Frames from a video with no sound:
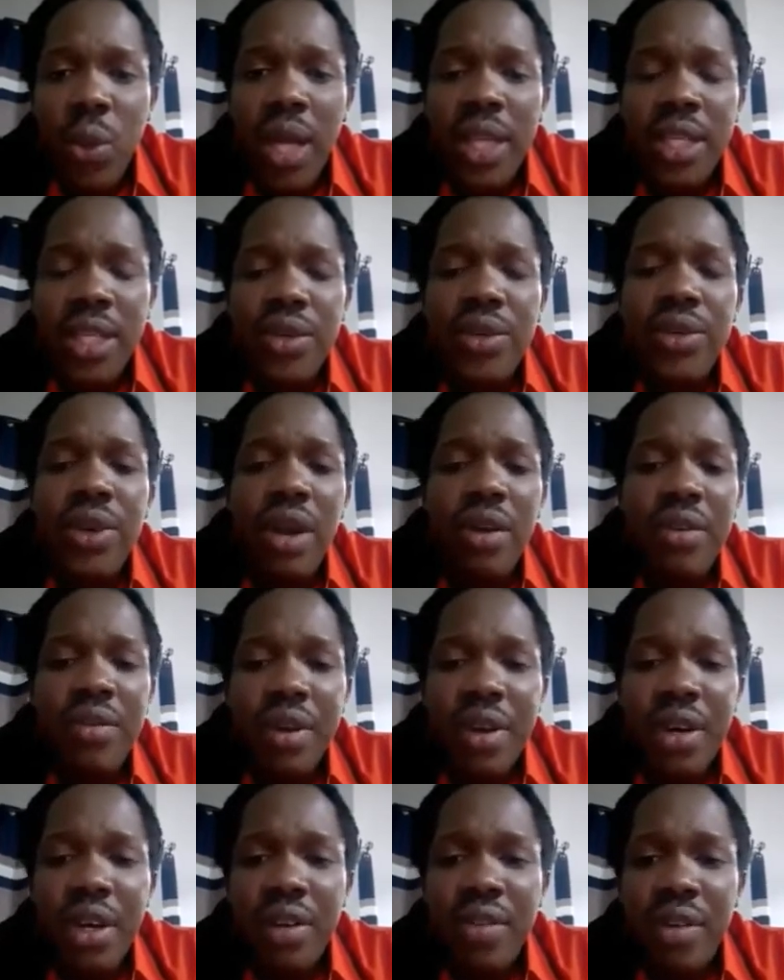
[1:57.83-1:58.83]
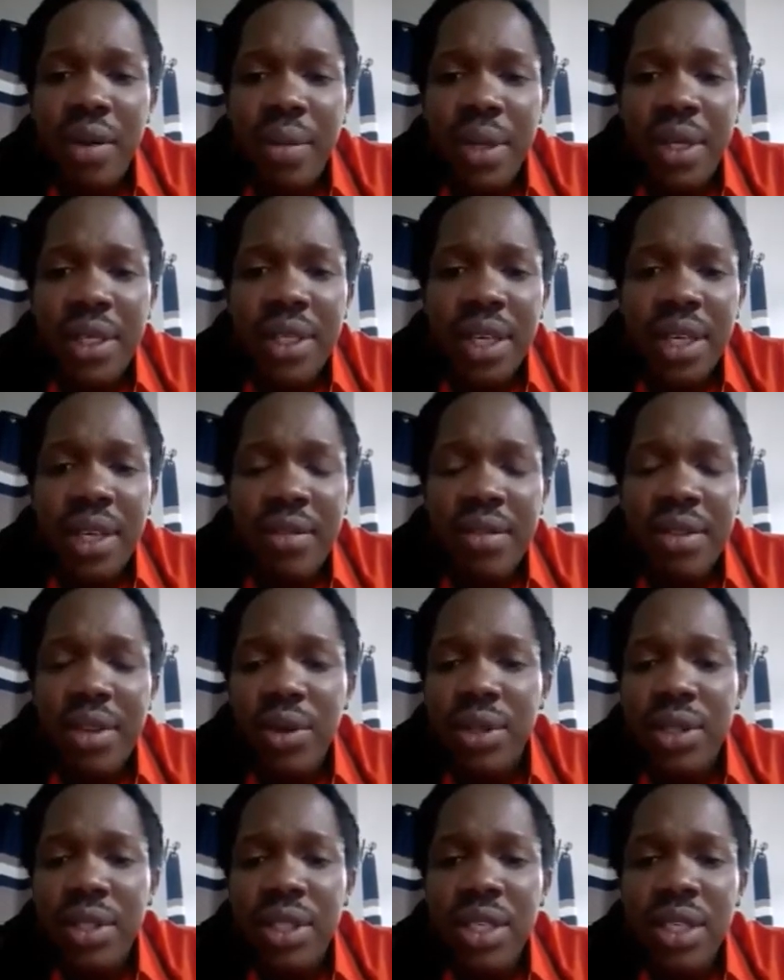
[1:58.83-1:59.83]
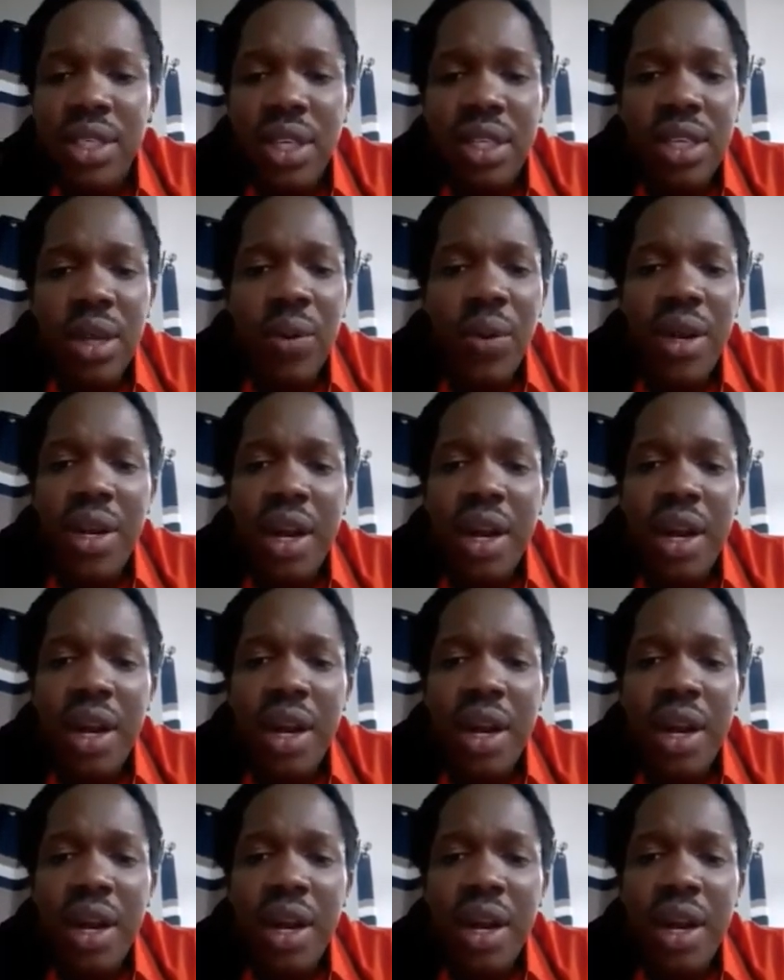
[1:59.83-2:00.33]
Why is it wrong for our government to give those teachers